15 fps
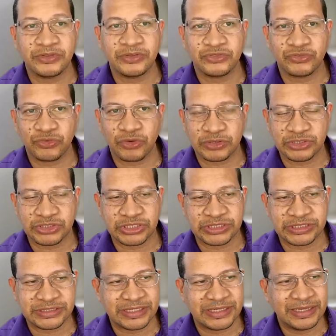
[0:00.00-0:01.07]

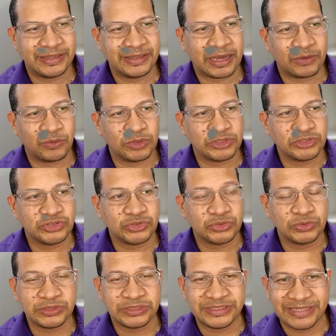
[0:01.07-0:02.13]
structures that will
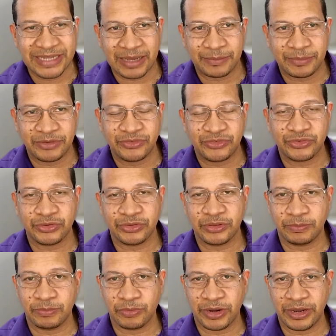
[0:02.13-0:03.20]
do damage to the
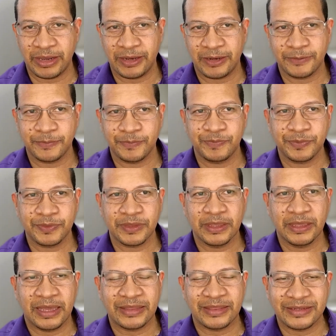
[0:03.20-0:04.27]
brain.
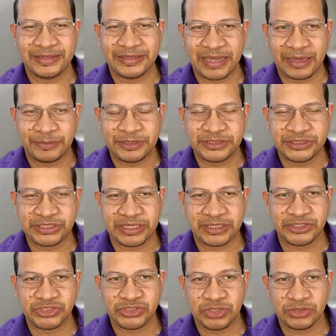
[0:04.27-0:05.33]
And the damage that
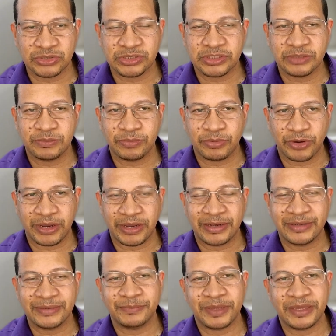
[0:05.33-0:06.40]
is done to the
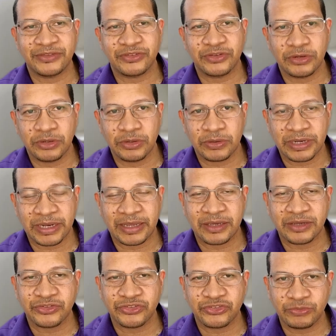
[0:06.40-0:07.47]
brain makes it look like
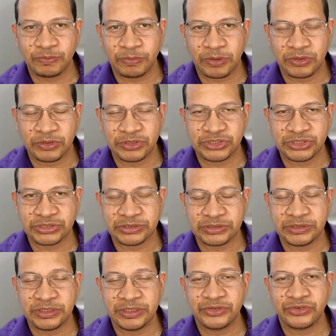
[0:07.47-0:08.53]
a sponge
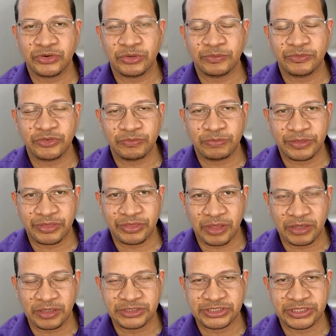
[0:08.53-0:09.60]
in terms of
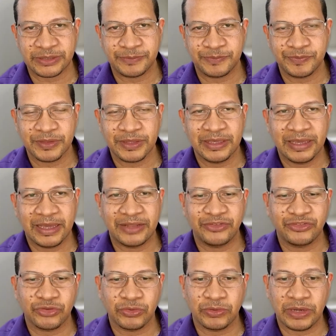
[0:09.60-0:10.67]
pathology. And
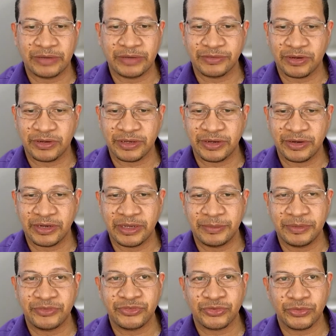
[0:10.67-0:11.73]
so I've got here an
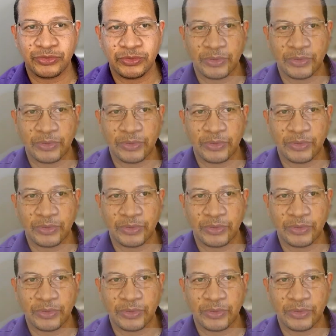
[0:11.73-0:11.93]
image so you